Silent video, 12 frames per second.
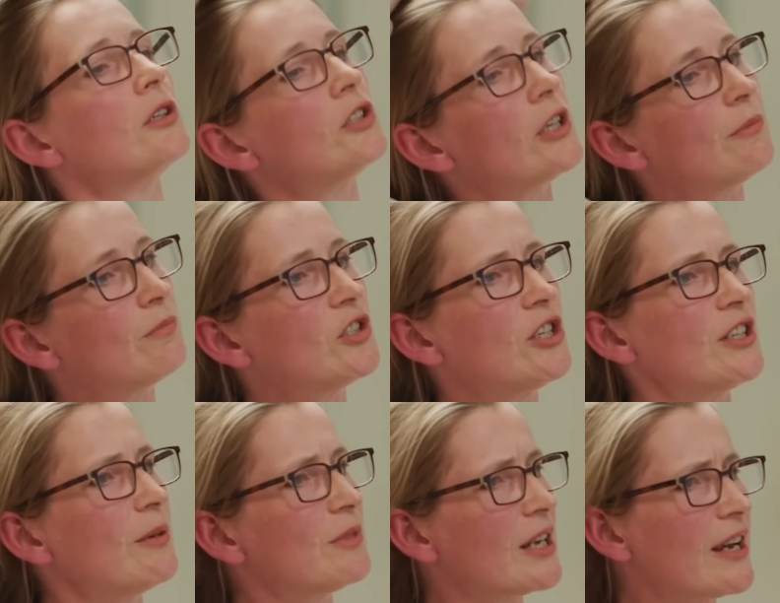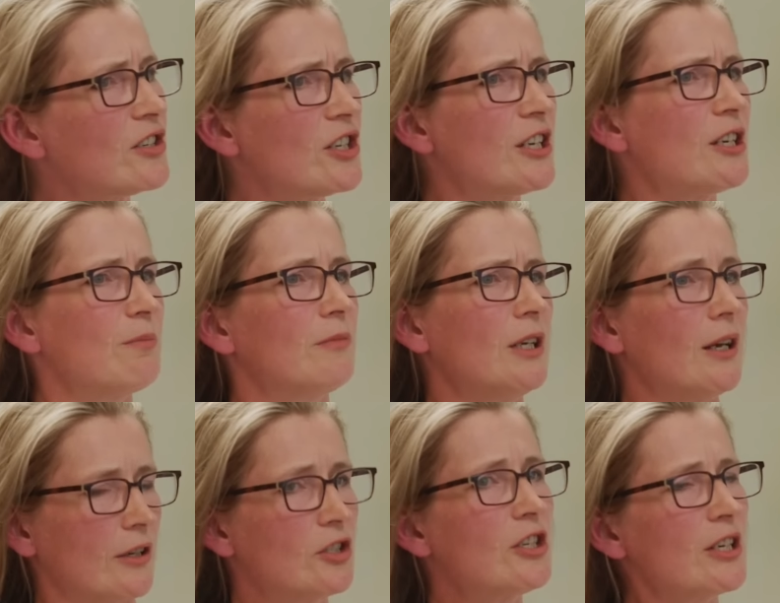She she seemed to ha- she, being a
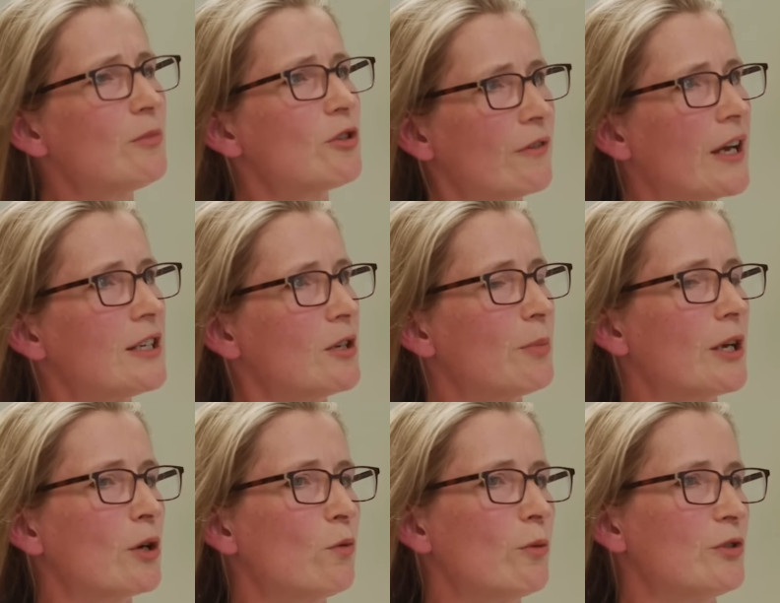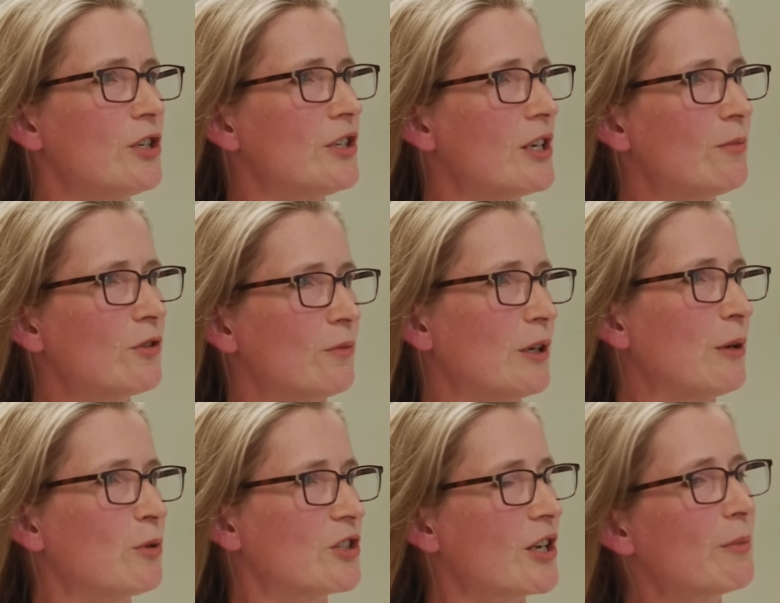woman. Yeah, she seemed to have hated being a woman. She seemed to
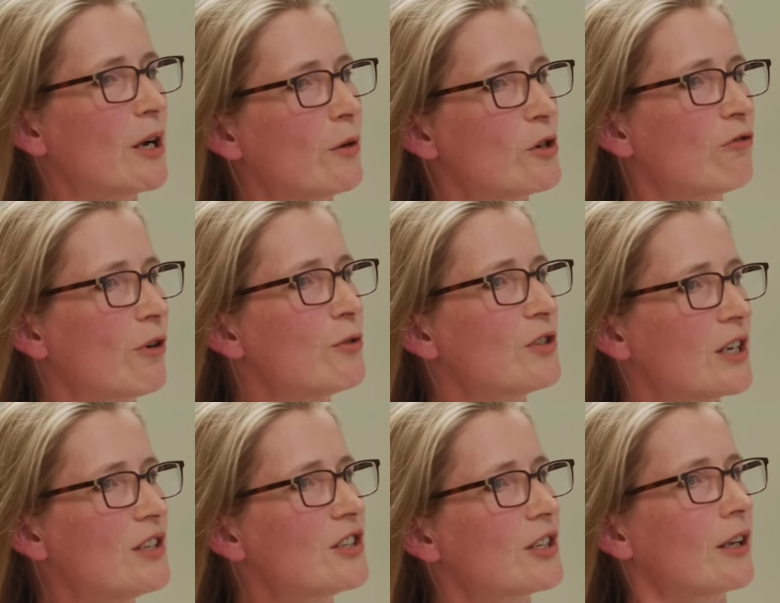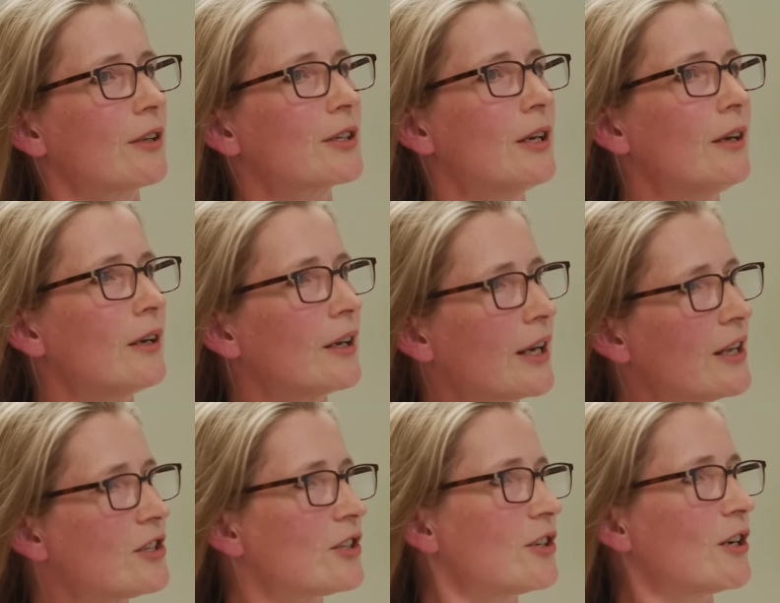it was somehow a gross insult
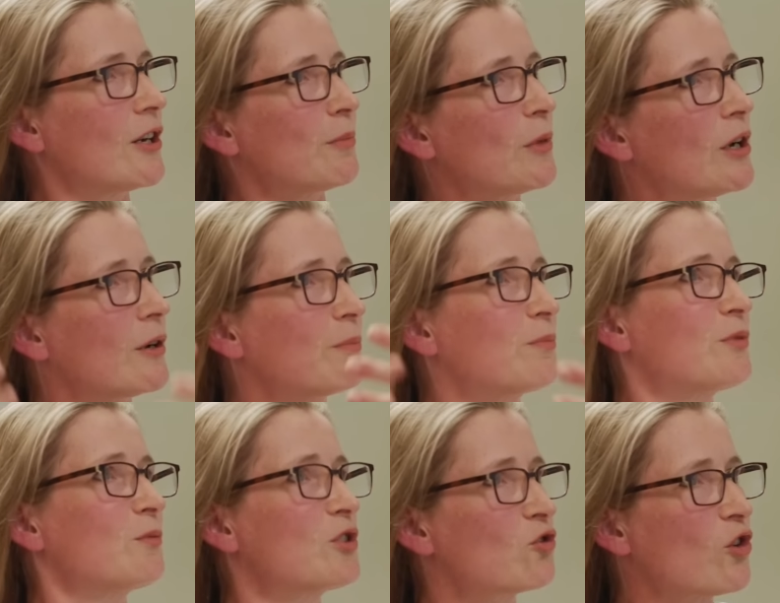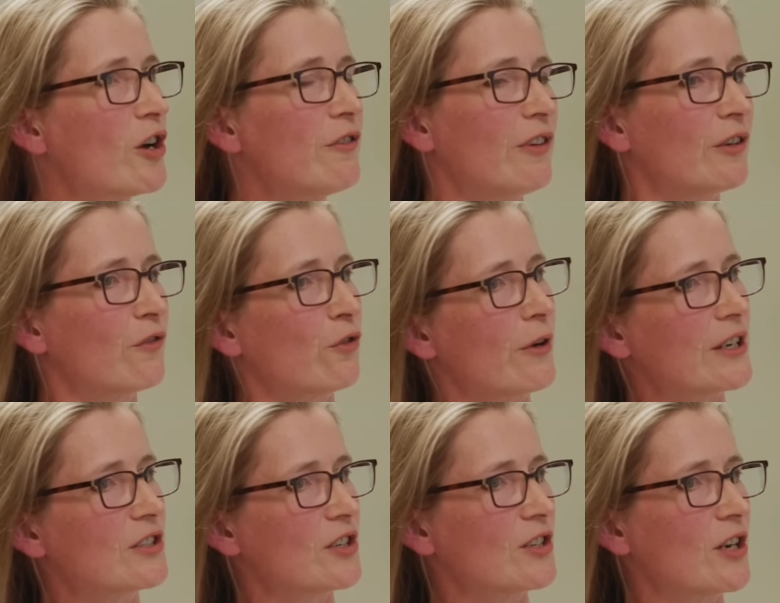against her her striving for
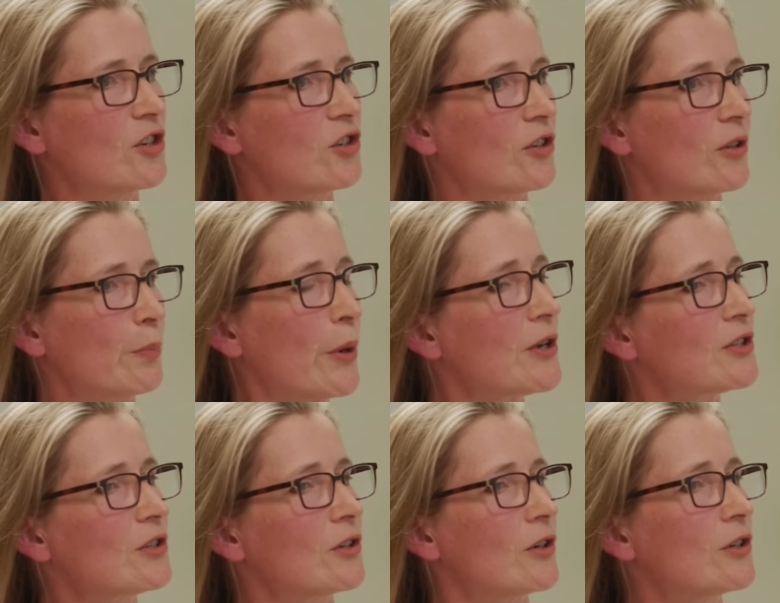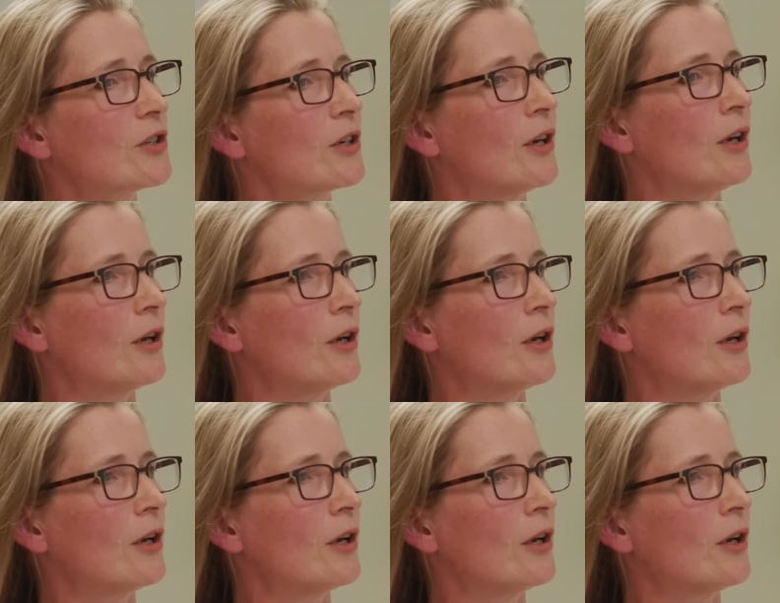existential personhood